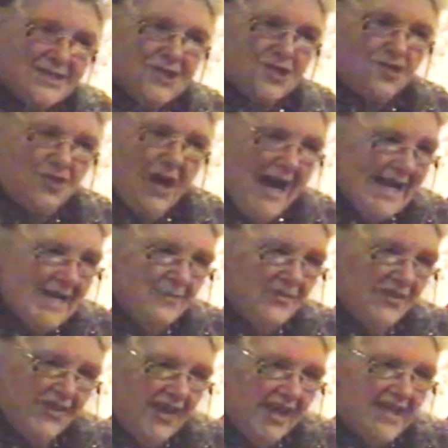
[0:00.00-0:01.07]

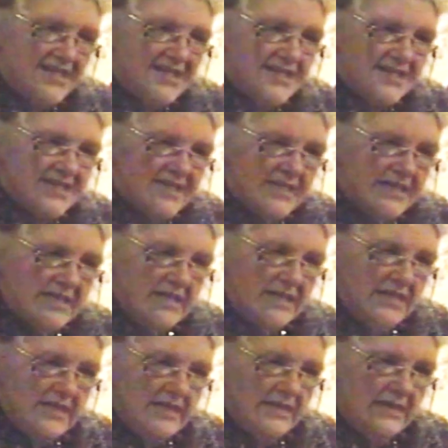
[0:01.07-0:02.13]
describe this
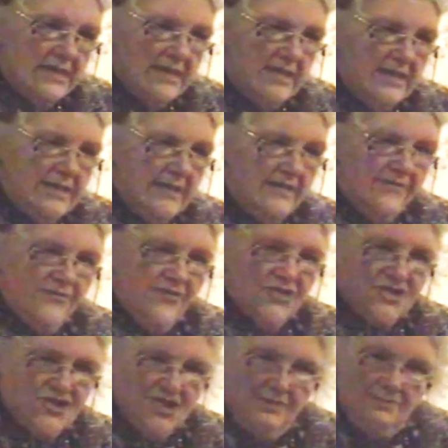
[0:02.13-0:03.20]

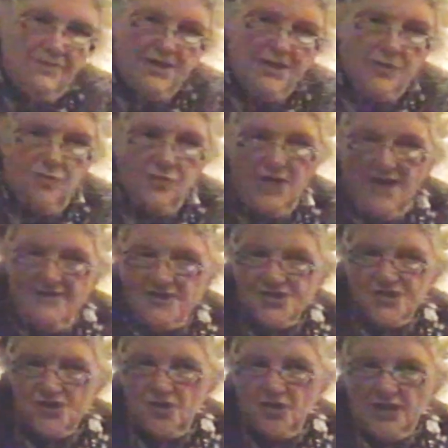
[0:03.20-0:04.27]
for somebody who
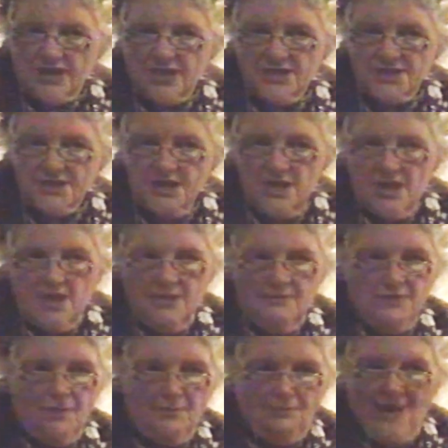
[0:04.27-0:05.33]
never saw it,
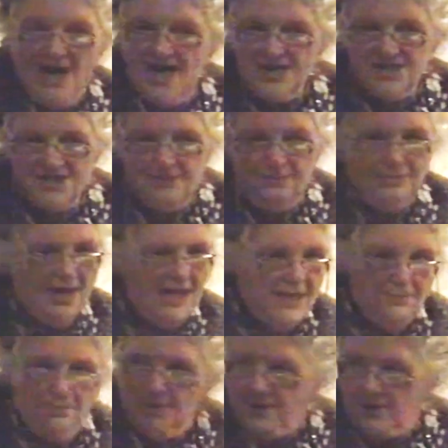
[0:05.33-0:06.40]
but buys the
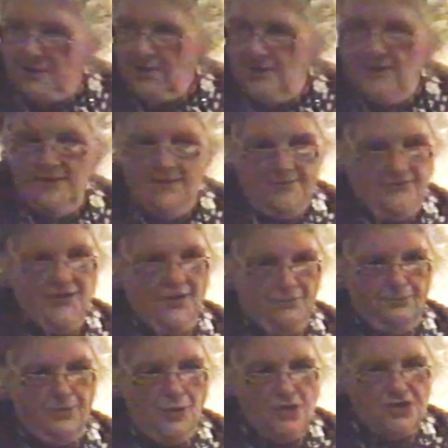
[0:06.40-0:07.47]
paper
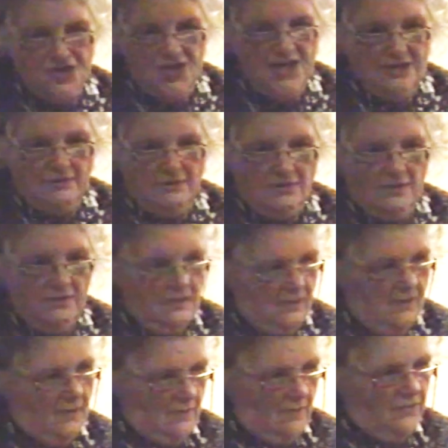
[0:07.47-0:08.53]
that puts in
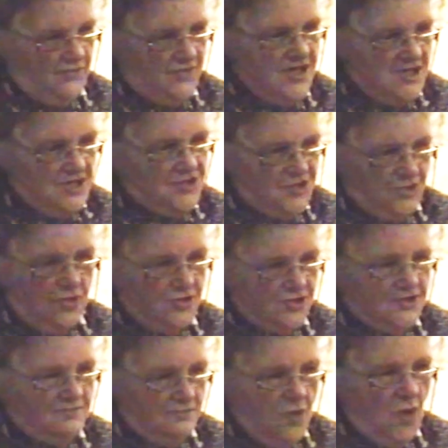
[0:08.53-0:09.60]
these
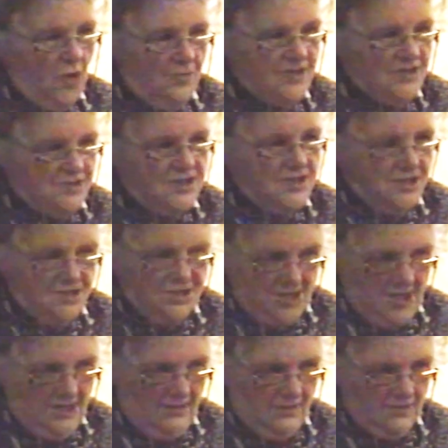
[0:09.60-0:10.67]
sorts of morbid
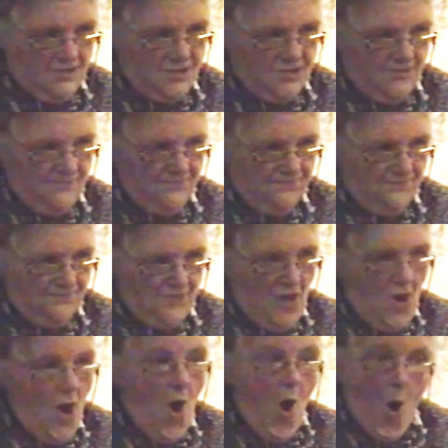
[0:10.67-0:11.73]
details.
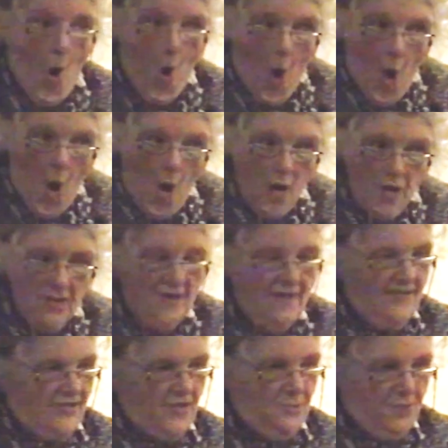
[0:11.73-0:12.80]
Or
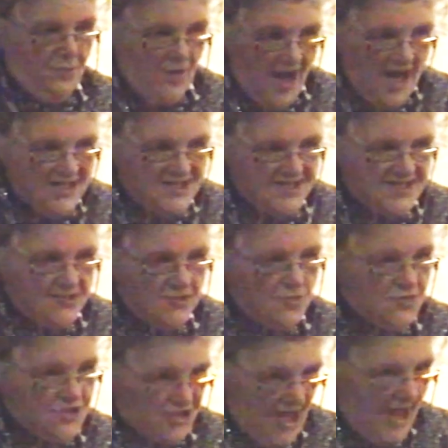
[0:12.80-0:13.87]
the press
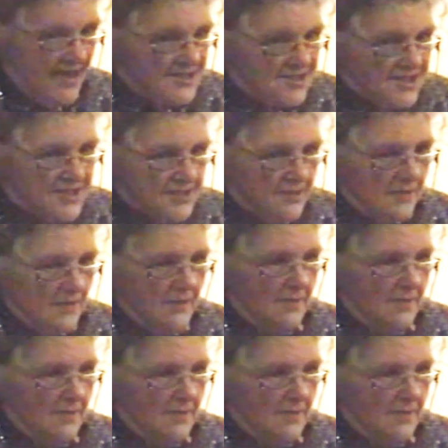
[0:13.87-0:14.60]
who says,